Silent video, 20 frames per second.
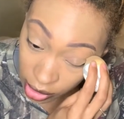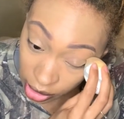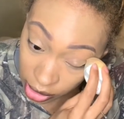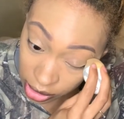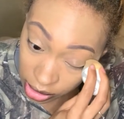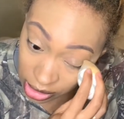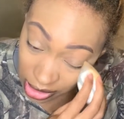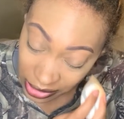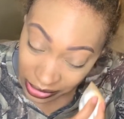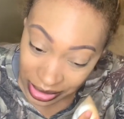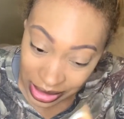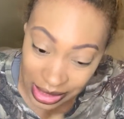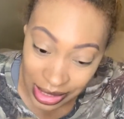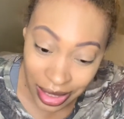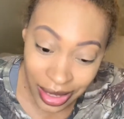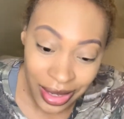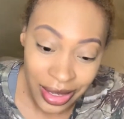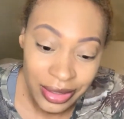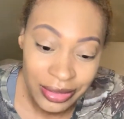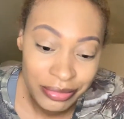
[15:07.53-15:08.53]
So it's
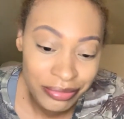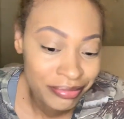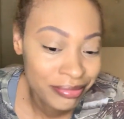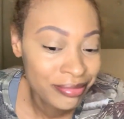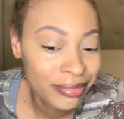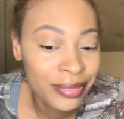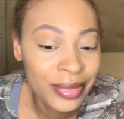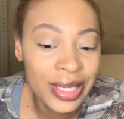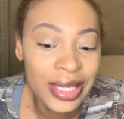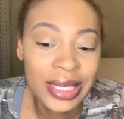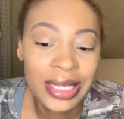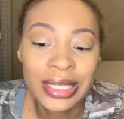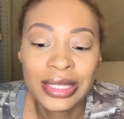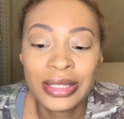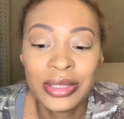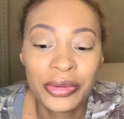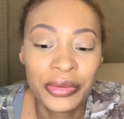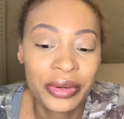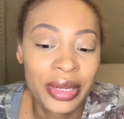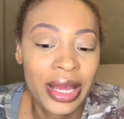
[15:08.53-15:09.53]
like, men
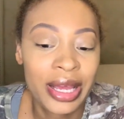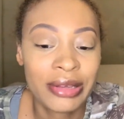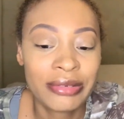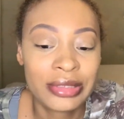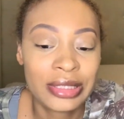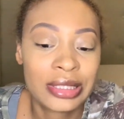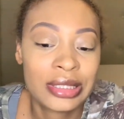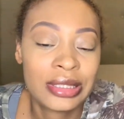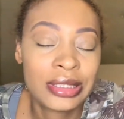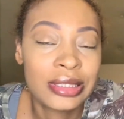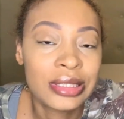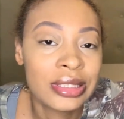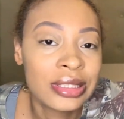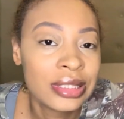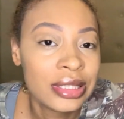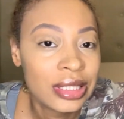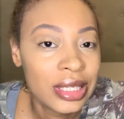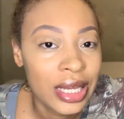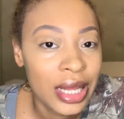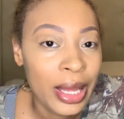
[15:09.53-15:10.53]
don't have to
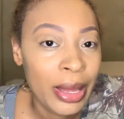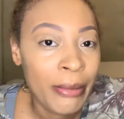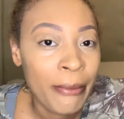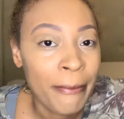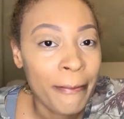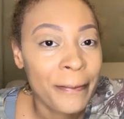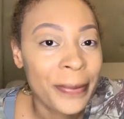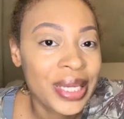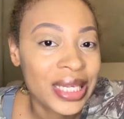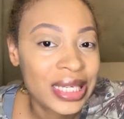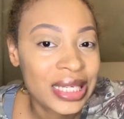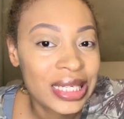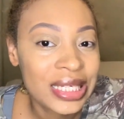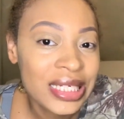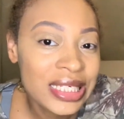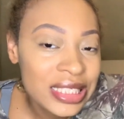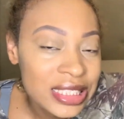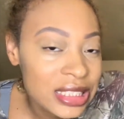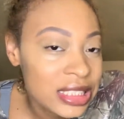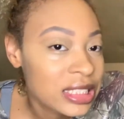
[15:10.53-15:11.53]

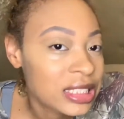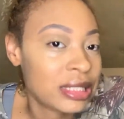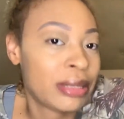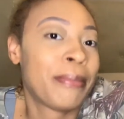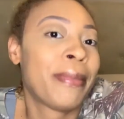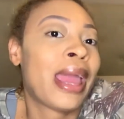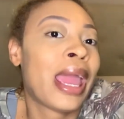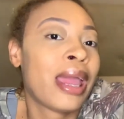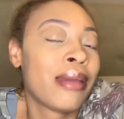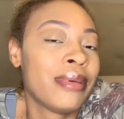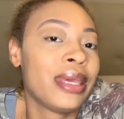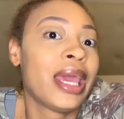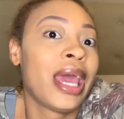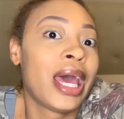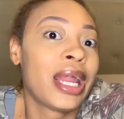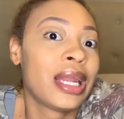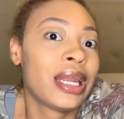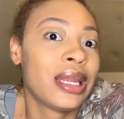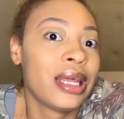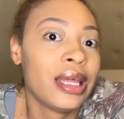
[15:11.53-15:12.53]
push a baby
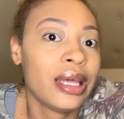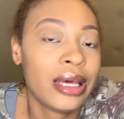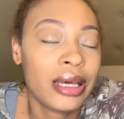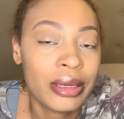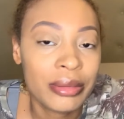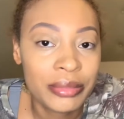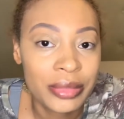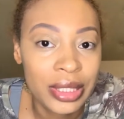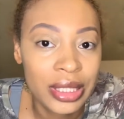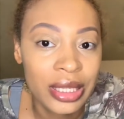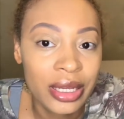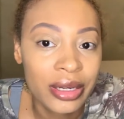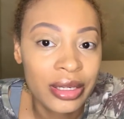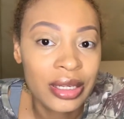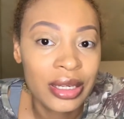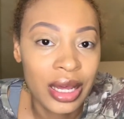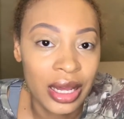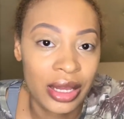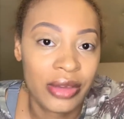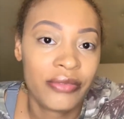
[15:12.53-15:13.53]
out of them, and their
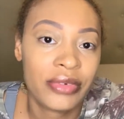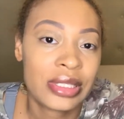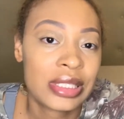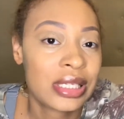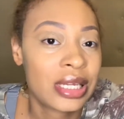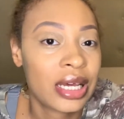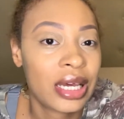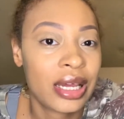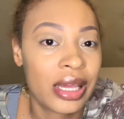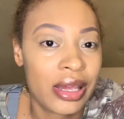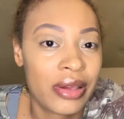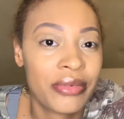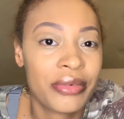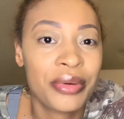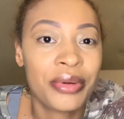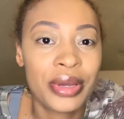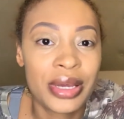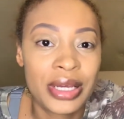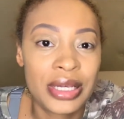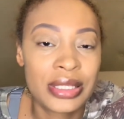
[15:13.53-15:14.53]
life is not at
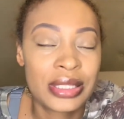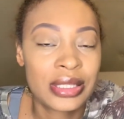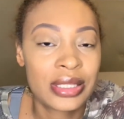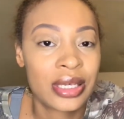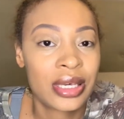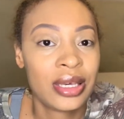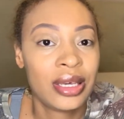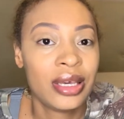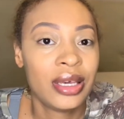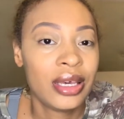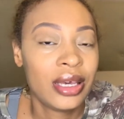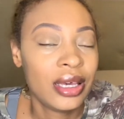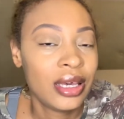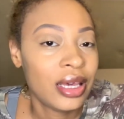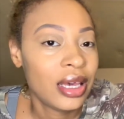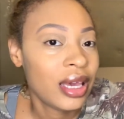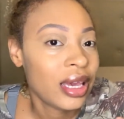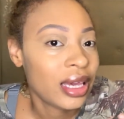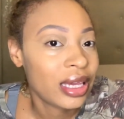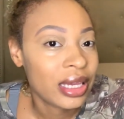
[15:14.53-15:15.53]
risk
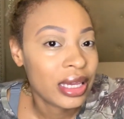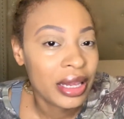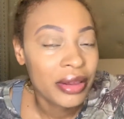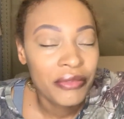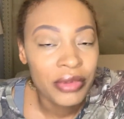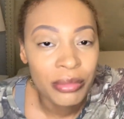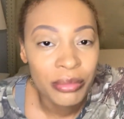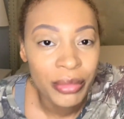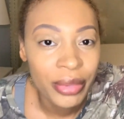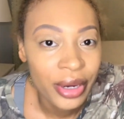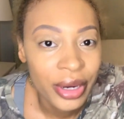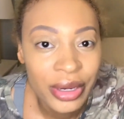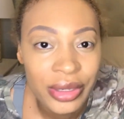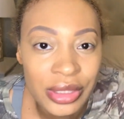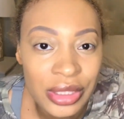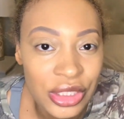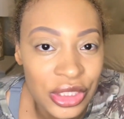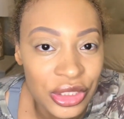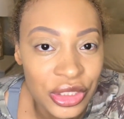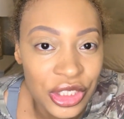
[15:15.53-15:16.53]
giving
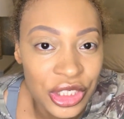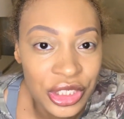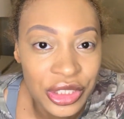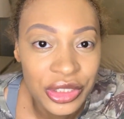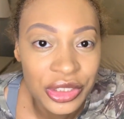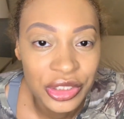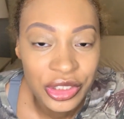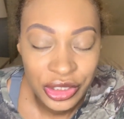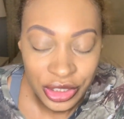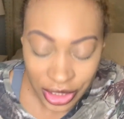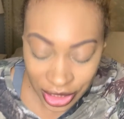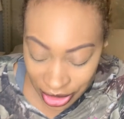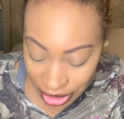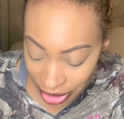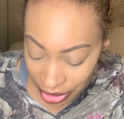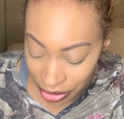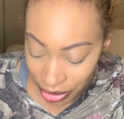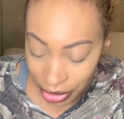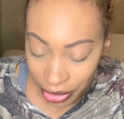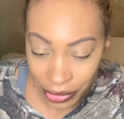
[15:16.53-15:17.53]
birth to children,
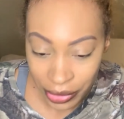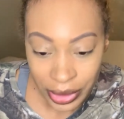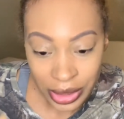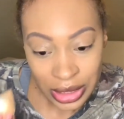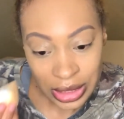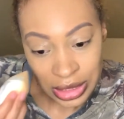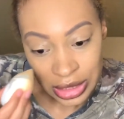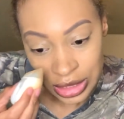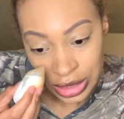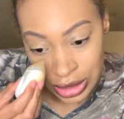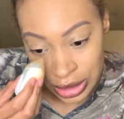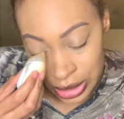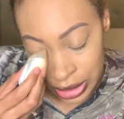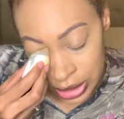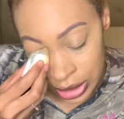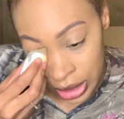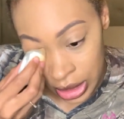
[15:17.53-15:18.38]
you know, and it's just,